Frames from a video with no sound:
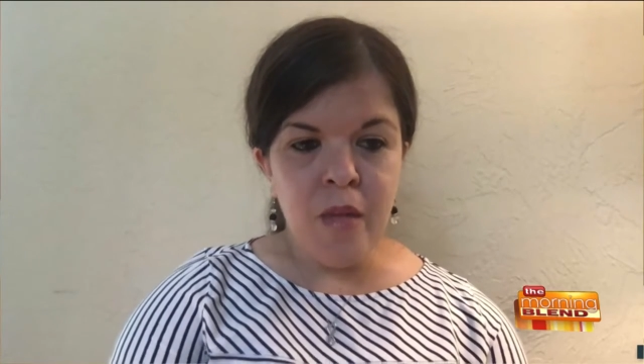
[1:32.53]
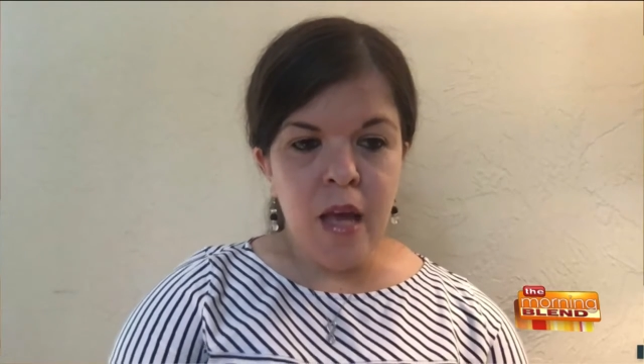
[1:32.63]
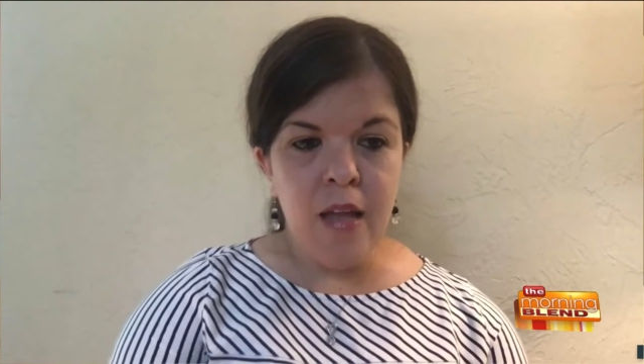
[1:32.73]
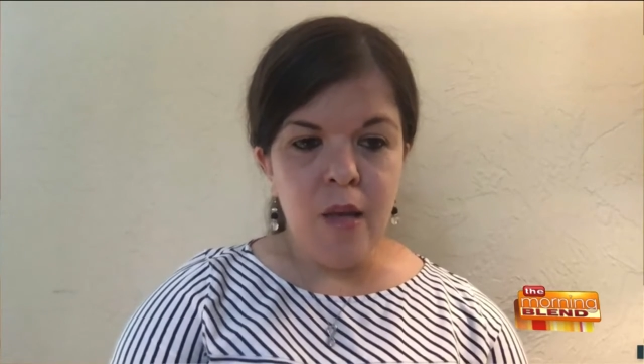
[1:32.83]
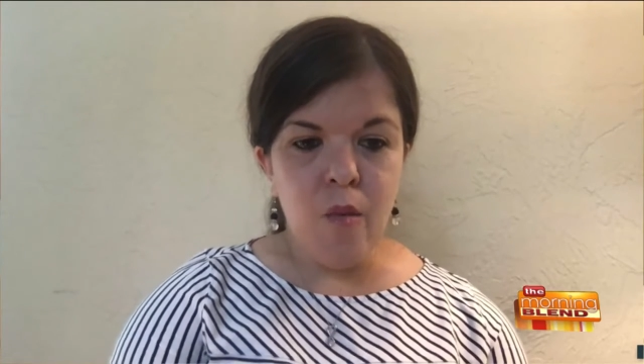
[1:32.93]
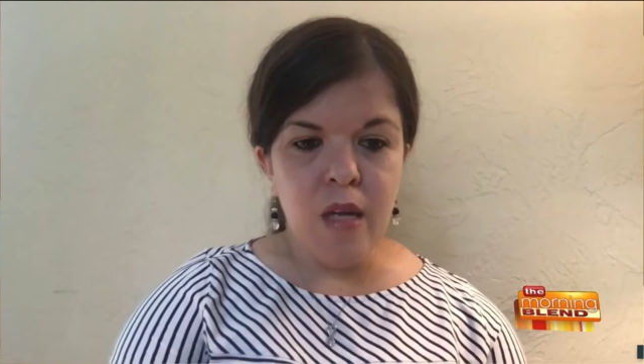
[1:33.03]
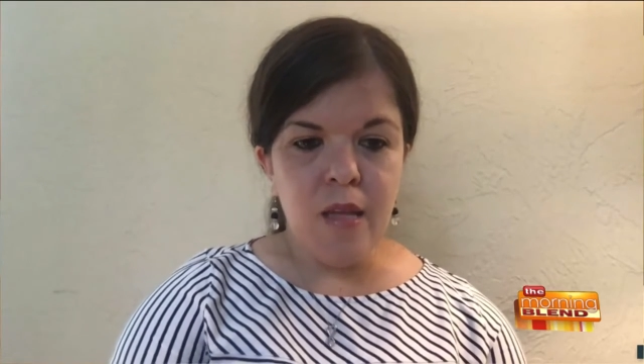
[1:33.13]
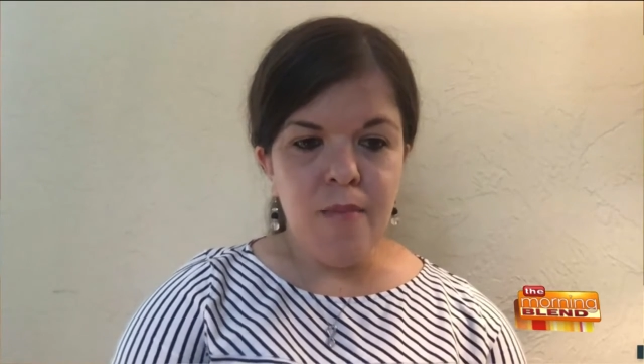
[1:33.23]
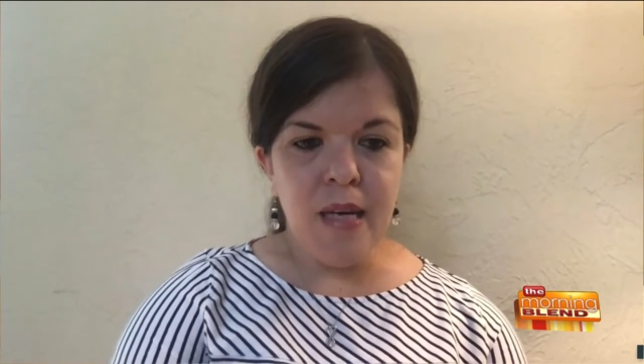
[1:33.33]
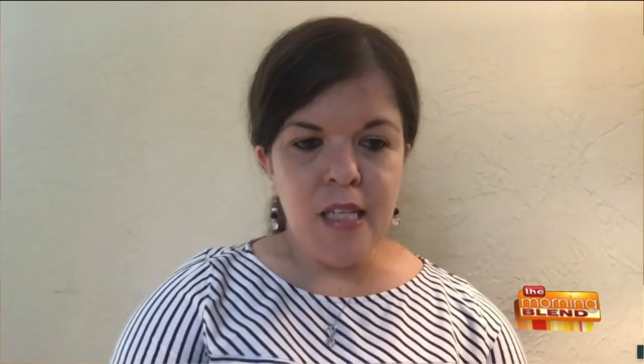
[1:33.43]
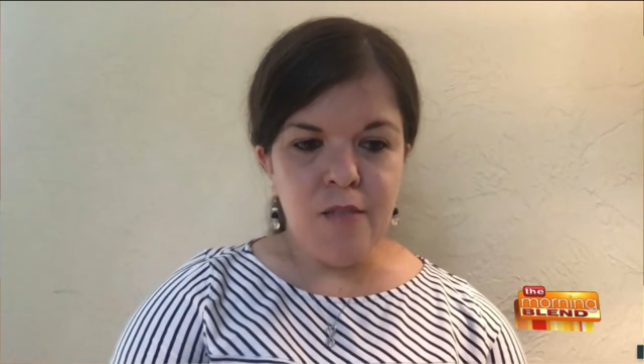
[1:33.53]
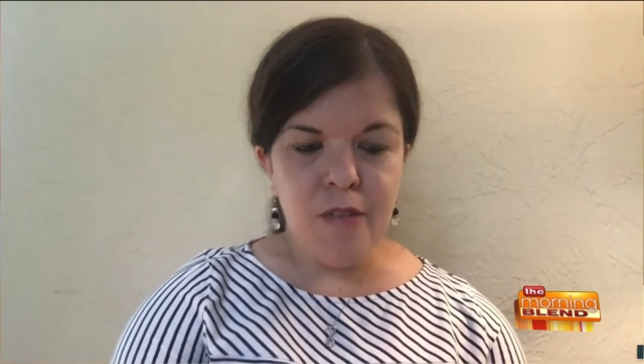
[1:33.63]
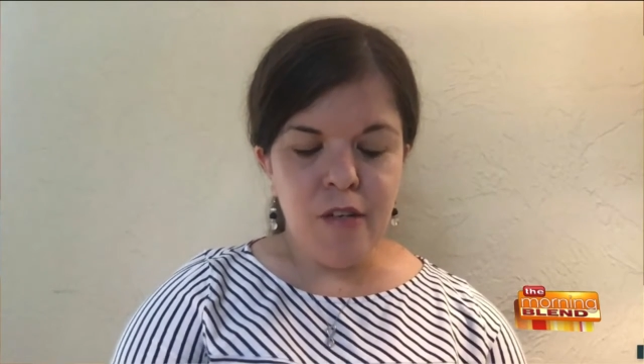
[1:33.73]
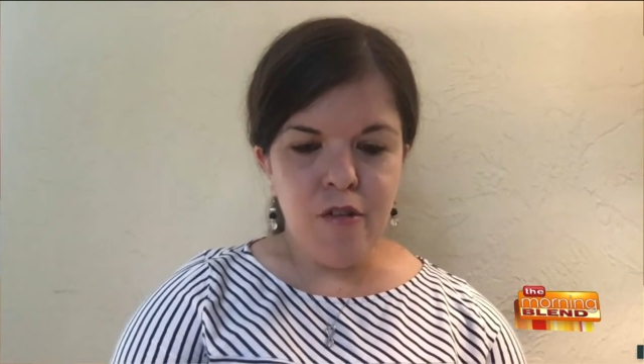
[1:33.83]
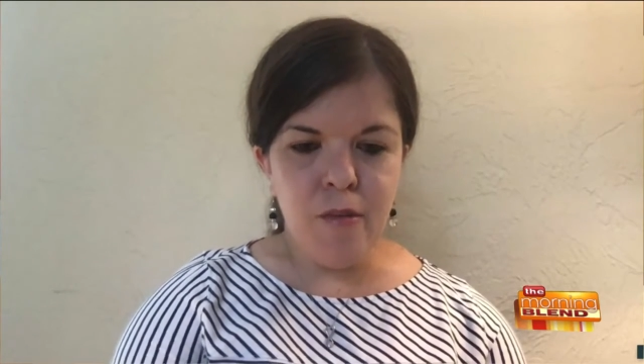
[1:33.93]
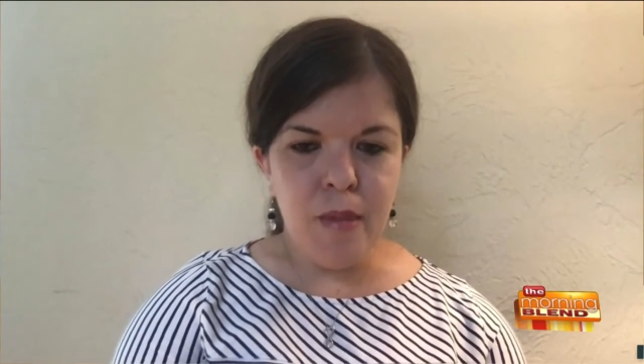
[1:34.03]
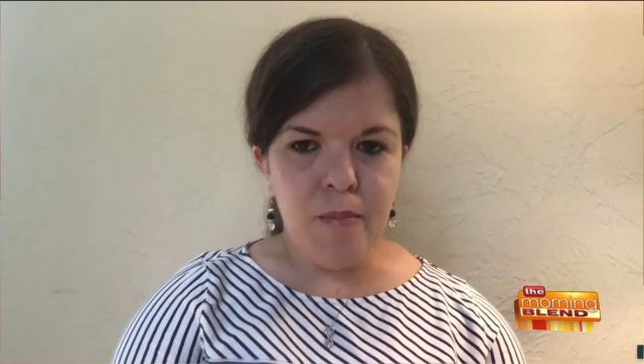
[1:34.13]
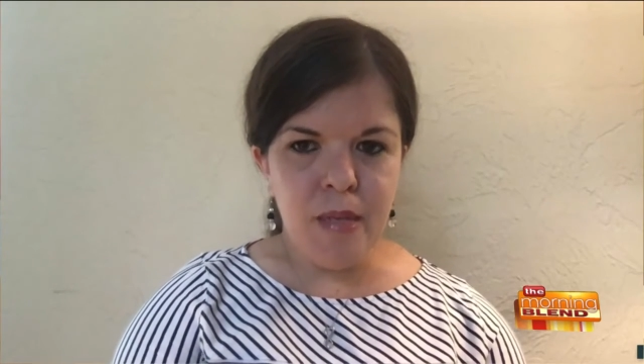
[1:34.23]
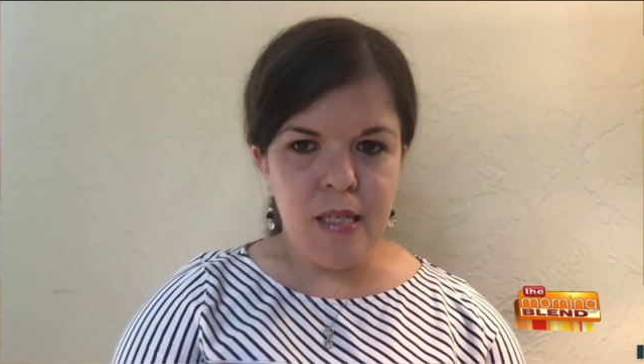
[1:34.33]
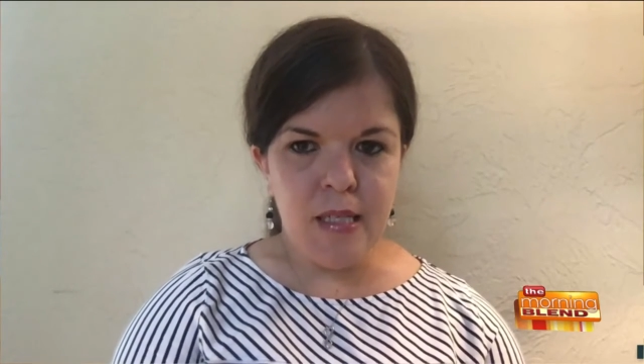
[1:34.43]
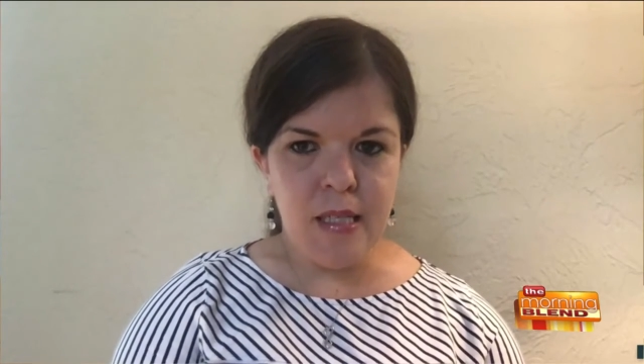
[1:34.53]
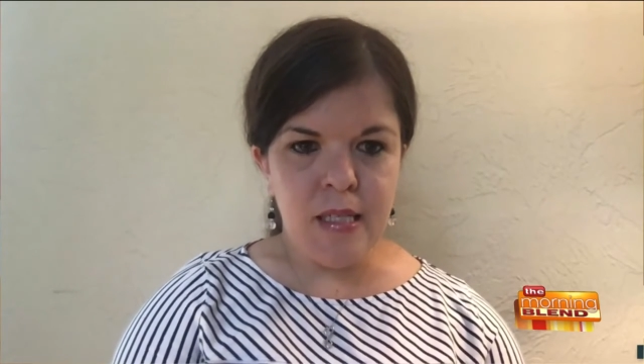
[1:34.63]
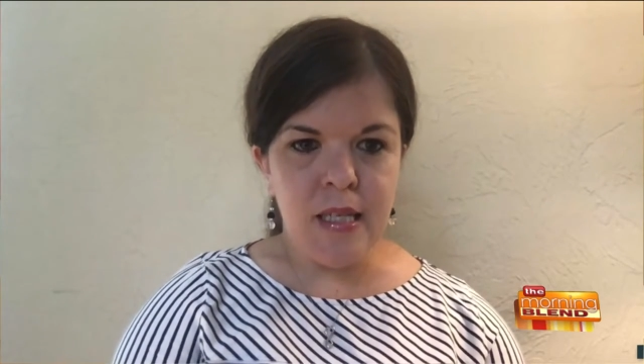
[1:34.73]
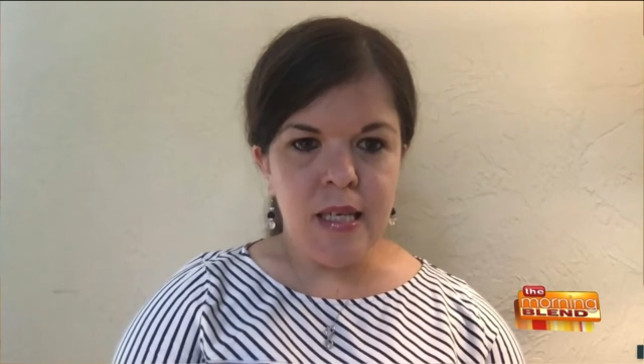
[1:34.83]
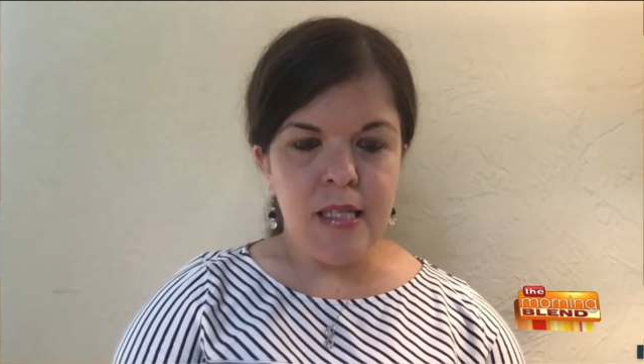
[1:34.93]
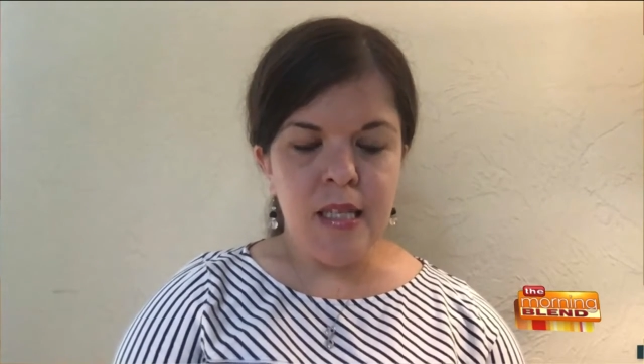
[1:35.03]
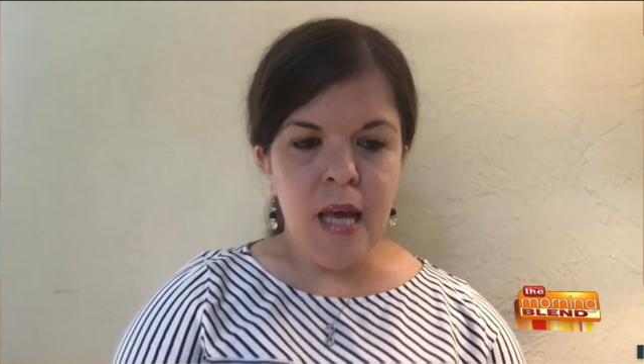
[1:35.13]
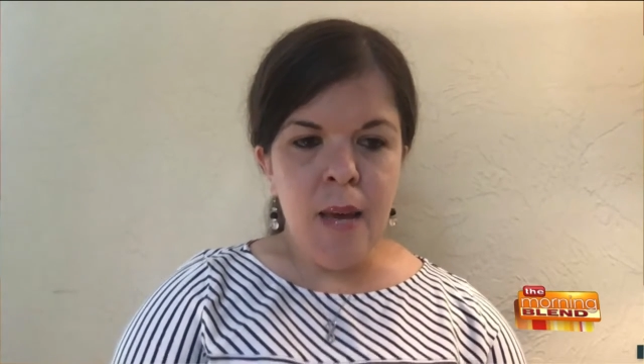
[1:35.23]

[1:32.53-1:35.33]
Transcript: And then one of the biggest recruitment pieces is